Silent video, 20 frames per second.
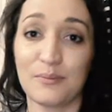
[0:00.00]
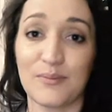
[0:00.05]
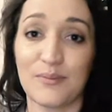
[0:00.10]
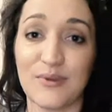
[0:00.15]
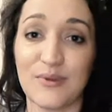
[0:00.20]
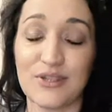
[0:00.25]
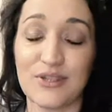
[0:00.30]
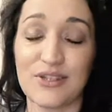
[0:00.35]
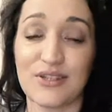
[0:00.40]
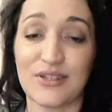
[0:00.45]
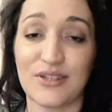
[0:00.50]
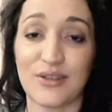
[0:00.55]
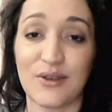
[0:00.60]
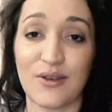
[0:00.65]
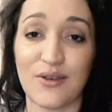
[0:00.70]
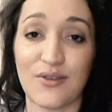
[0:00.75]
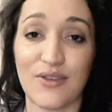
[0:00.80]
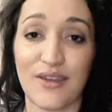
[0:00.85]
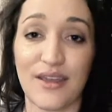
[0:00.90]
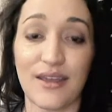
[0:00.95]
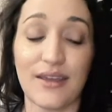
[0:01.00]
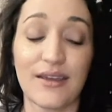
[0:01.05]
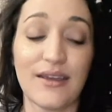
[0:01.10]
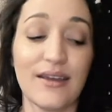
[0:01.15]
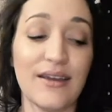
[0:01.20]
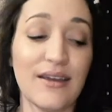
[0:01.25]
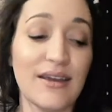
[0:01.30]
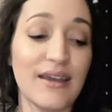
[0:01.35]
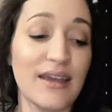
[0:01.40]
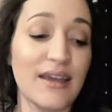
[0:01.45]
just do your thing.
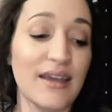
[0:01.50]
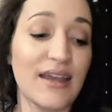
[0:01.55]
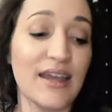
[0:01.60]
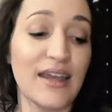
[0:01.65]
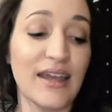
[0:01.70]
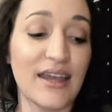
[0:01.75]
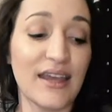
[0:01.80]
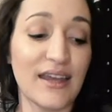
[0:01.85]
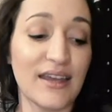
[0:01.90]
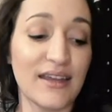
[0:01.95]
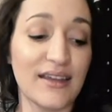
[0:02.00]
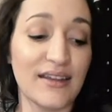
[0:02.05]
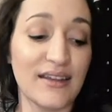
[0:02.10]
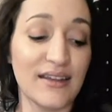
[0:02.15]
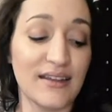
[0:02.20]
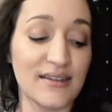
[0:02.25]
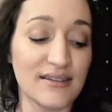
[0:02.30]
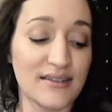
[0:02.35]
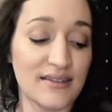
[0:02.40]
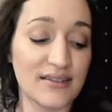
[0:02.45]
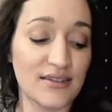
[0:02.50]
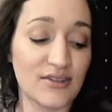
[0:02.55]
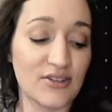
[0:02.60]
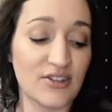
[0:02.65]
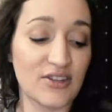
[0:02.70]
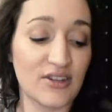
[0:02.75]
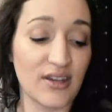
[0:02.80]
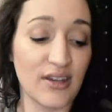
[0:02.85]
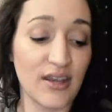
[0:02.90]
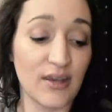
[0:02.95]
And
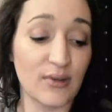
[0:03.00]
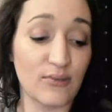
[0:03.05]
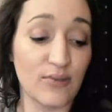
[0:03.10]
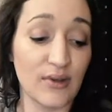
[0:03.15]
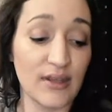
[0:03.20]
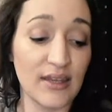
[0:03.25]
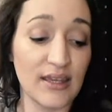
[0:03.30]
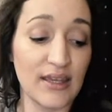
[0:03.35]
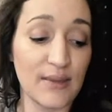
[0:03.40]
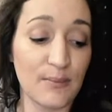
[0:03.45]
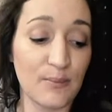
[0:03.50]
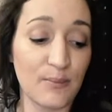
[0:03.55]
she really